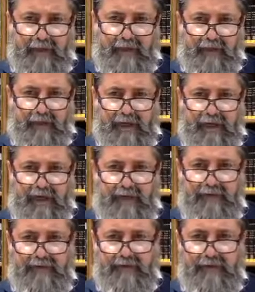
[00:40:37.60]
We have
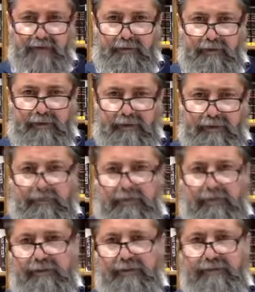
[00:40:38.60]
to abort the
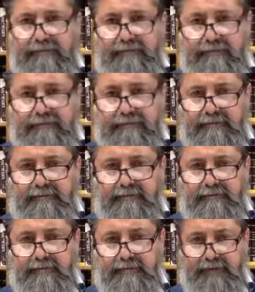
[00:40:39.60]
baby.
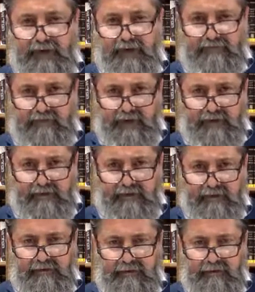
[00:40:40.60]
It's five
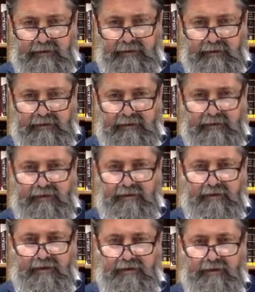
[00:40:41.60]
months. They said,
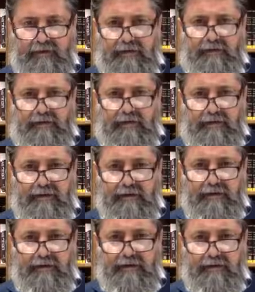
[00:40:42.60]
What are you talking about? What do
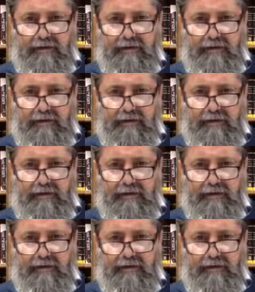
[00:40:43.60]
you mean?